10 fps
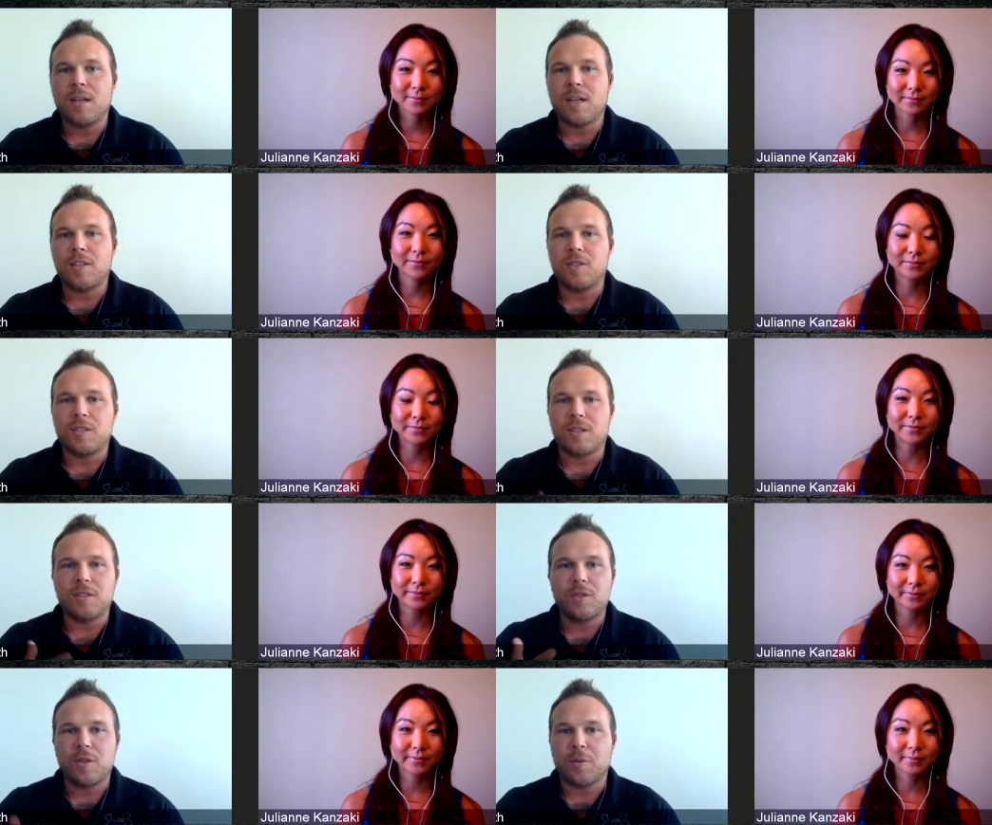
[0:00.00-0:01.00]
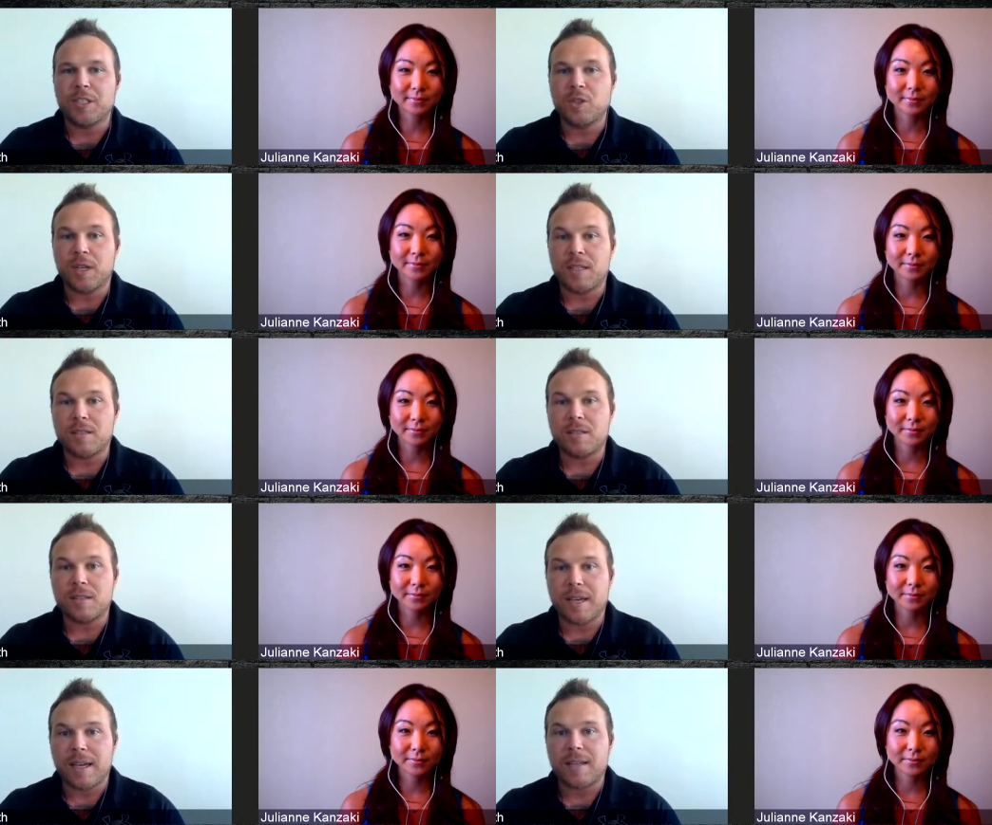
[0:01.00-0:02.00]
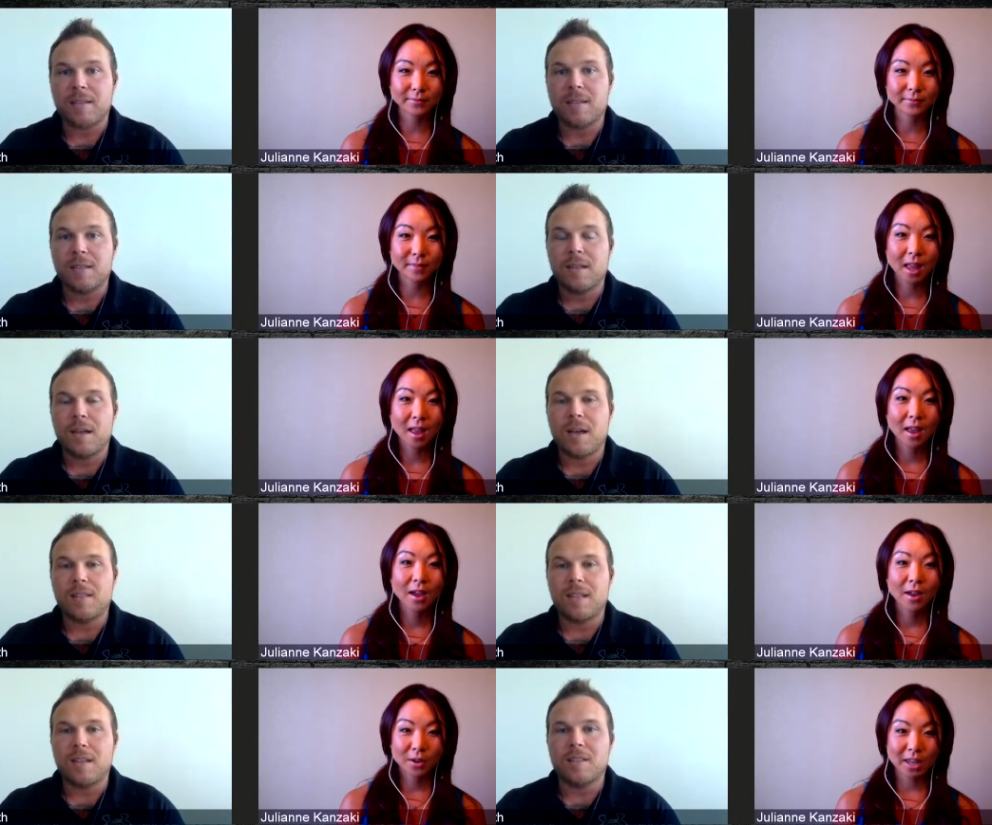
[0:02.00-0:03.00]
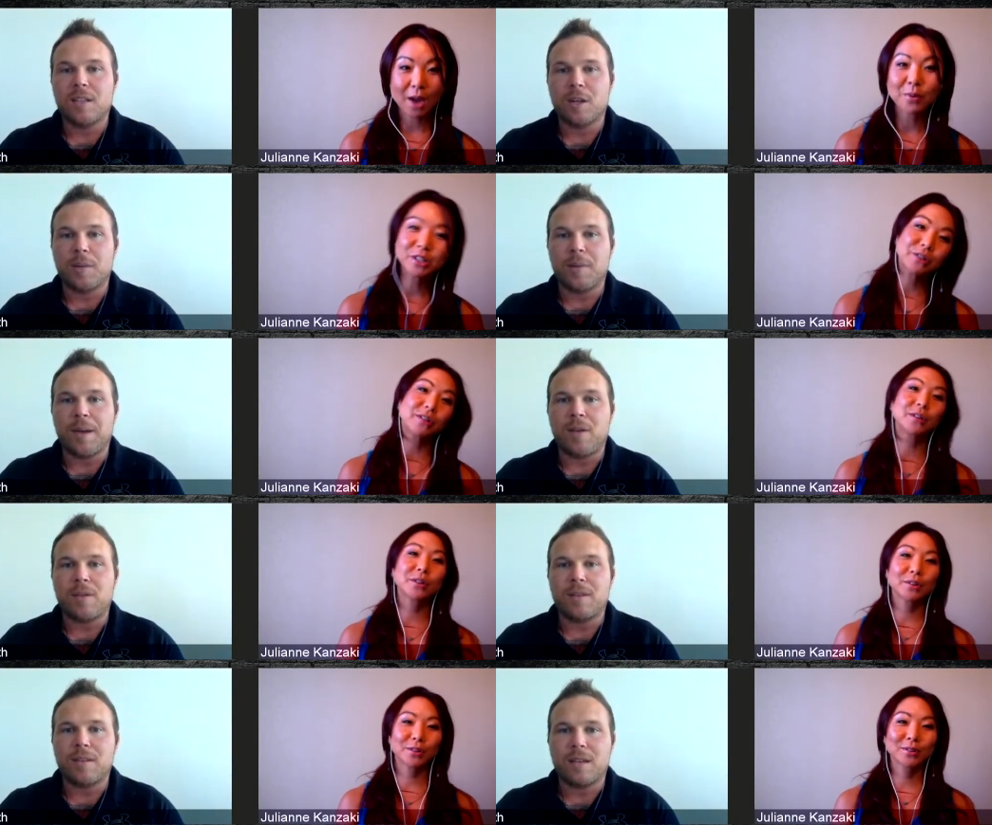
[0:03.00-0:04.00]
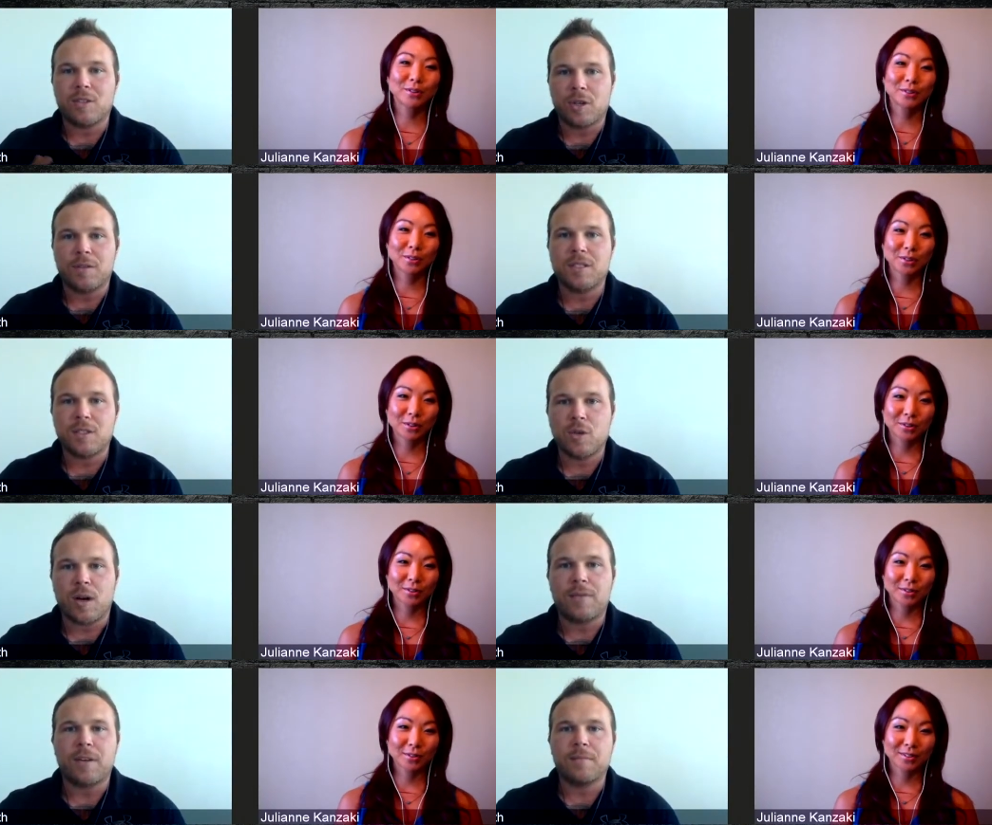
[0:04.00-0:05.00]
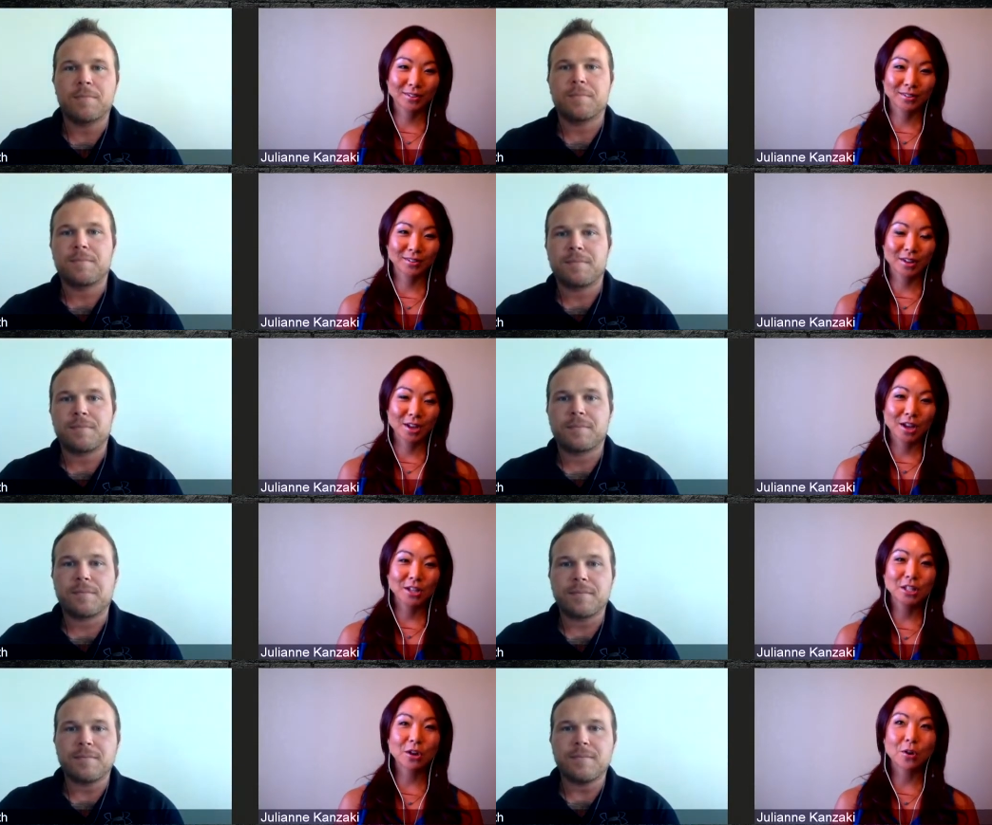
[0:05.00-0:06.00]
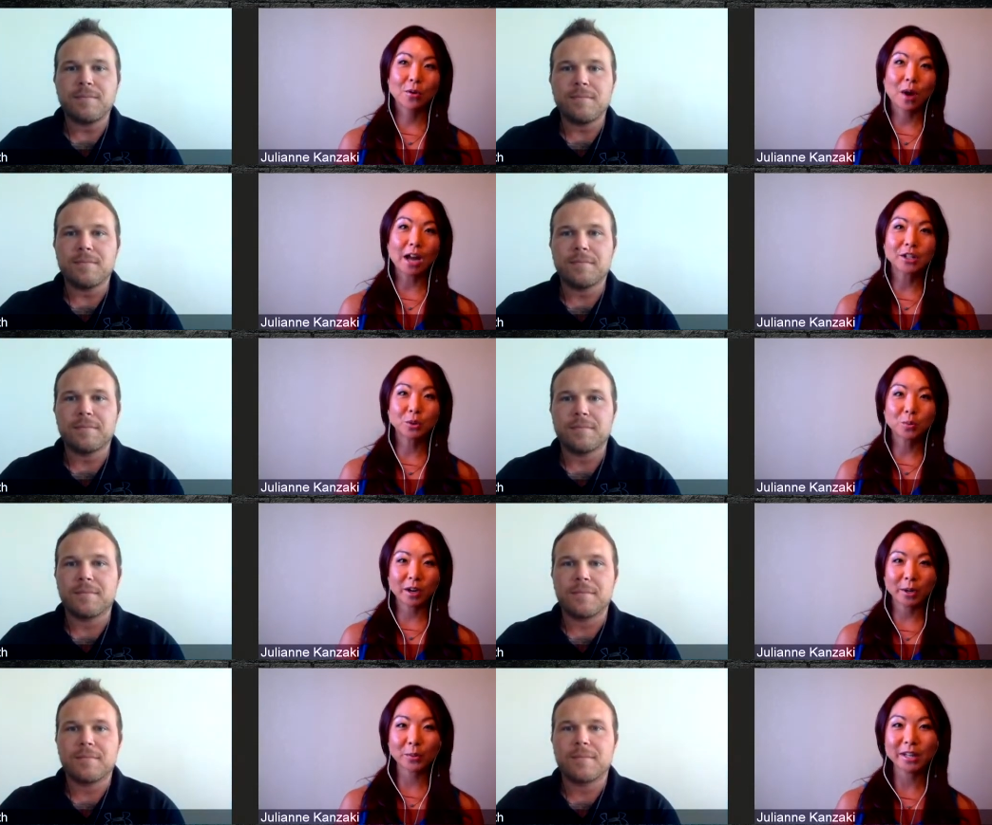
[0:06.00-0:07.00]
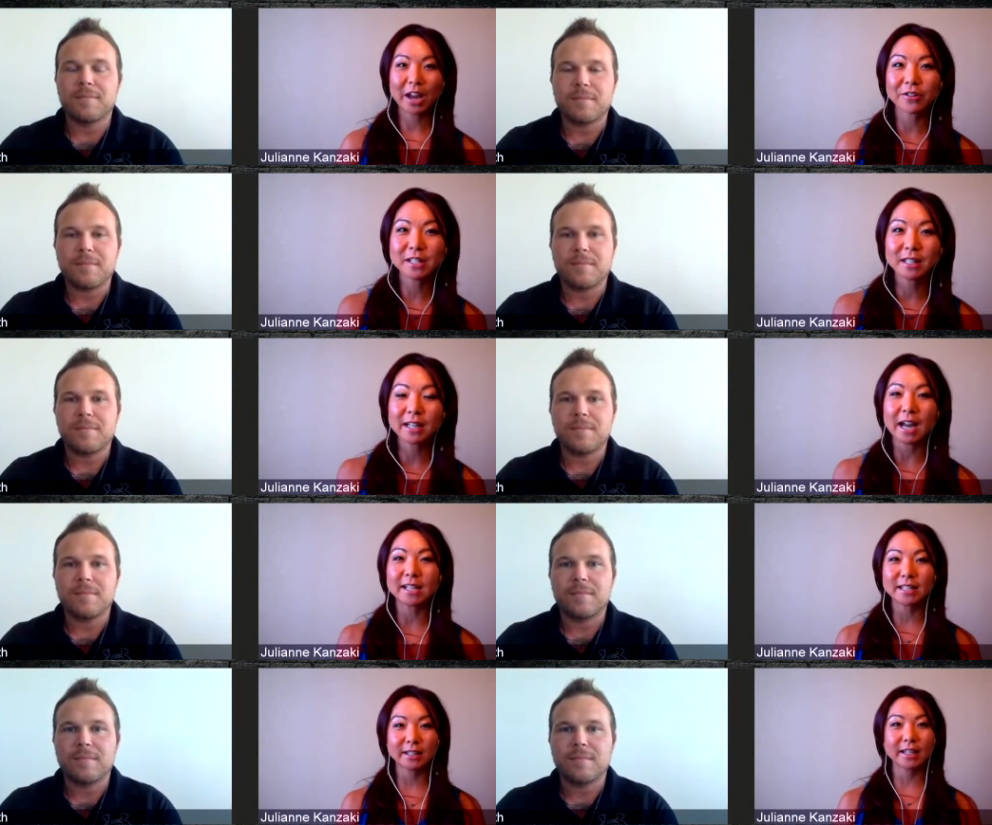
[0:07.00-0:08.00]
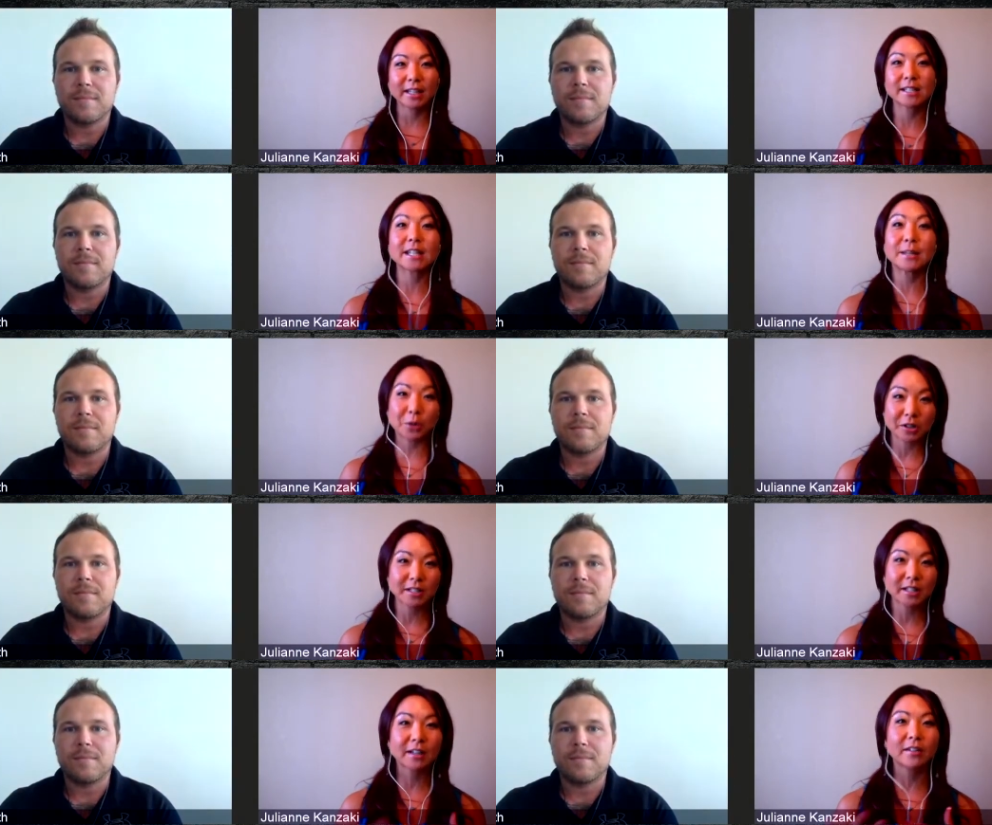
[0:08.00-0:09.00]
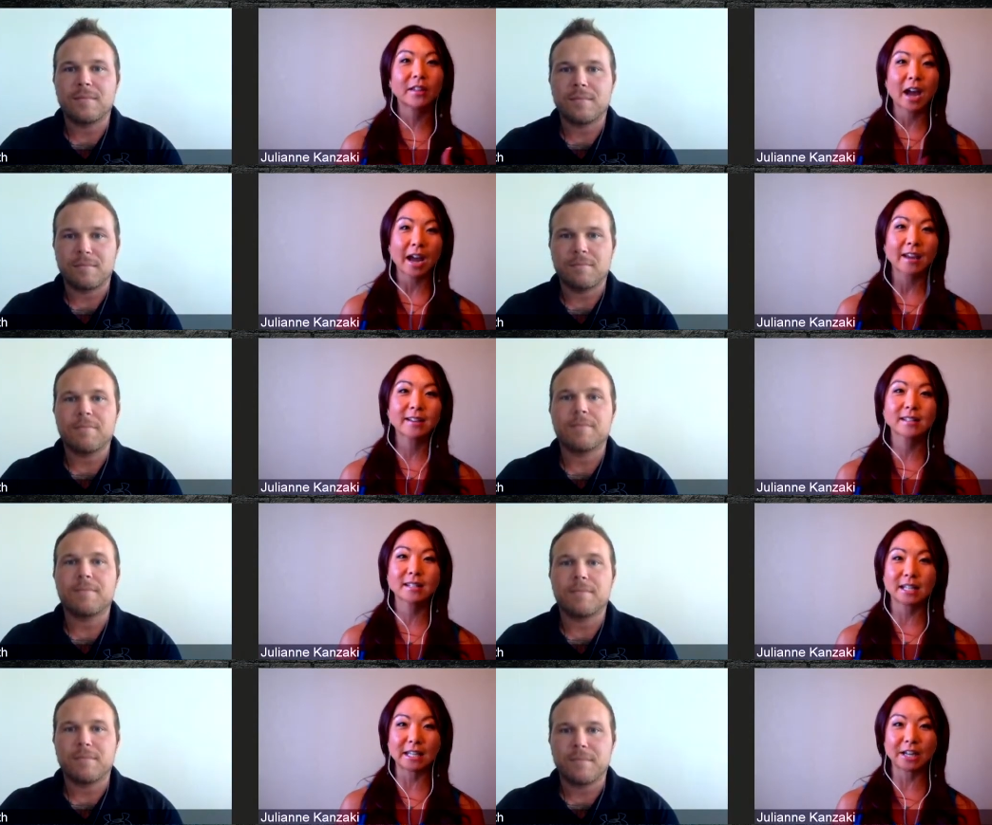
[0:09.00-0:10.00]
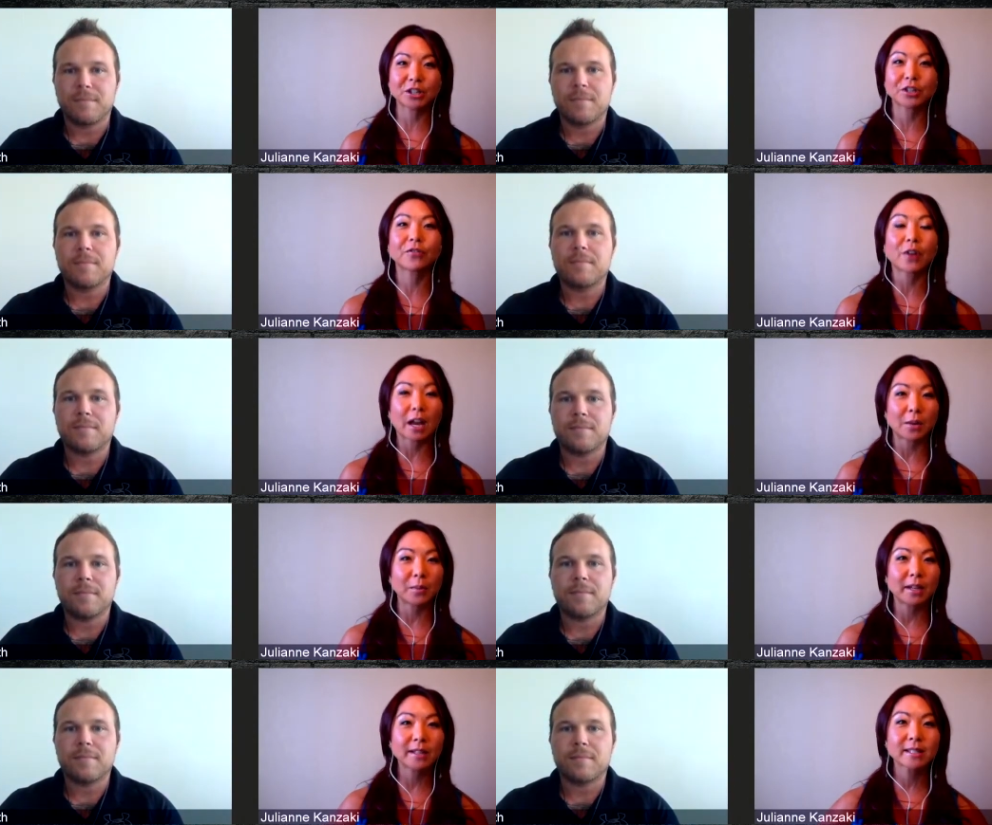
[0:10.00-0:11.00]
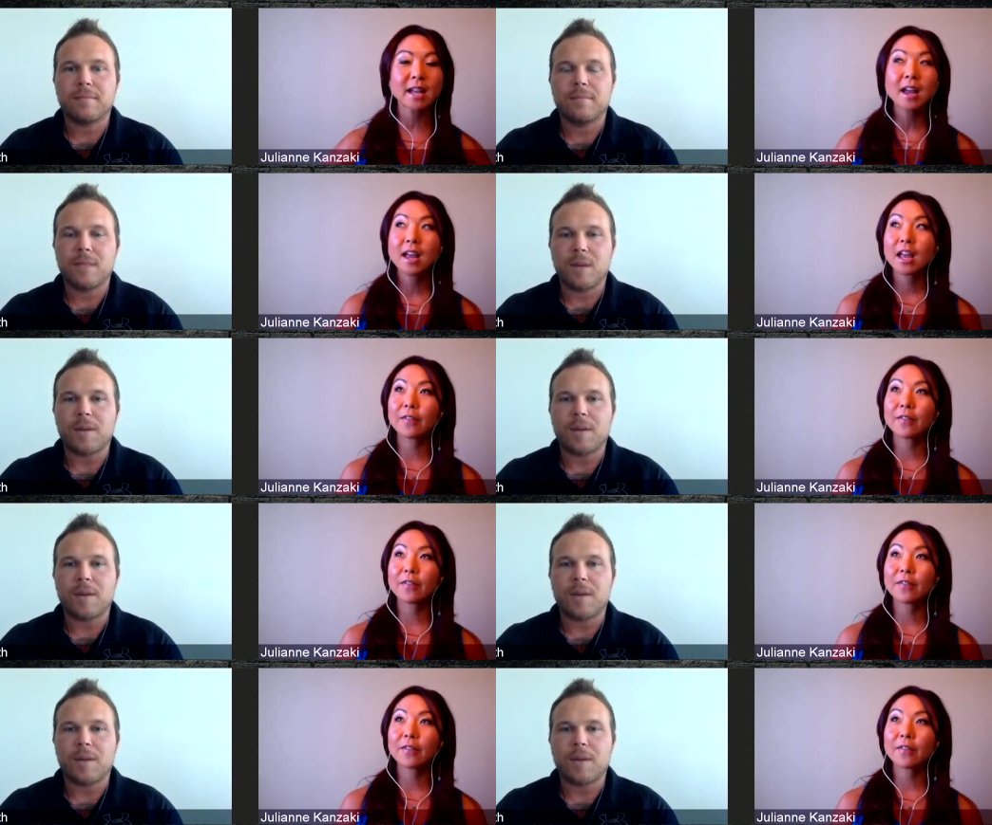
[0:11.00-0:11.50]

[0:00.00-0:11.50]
Speaker 1: Uh, do you mm-hmm. still do the retreats and uh, tell us yeah, a little bit about the services you offer?
Speaker 2: So I do one on one counseling. Ideally, it's in person, the hikes in nature for eight weeks. If I